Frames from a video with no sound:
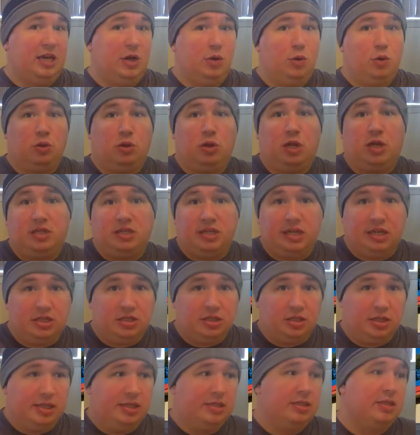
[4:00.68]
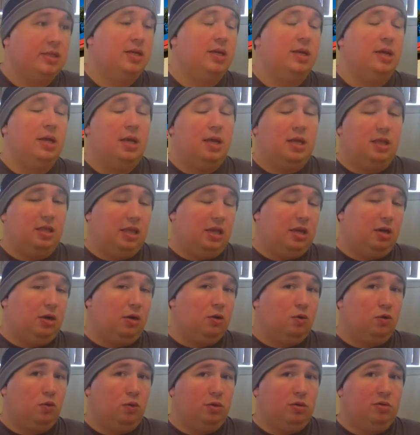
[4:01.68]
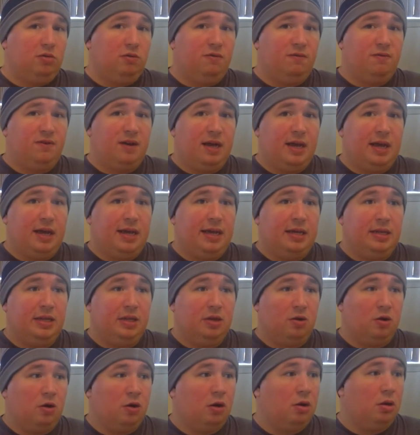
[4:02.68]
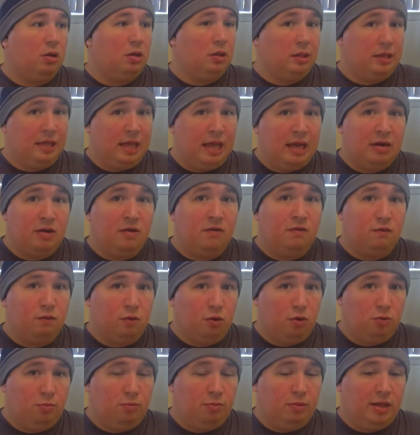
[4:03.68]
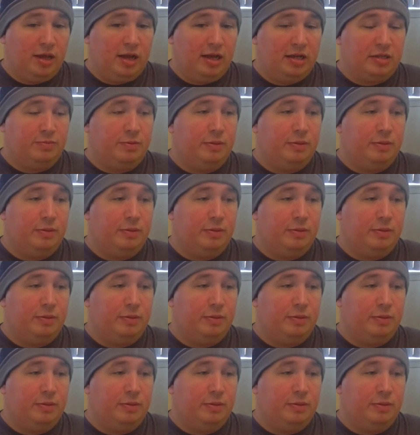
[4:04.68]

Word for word: or Los Angeles, they are going to find there are a lot of roadblocks.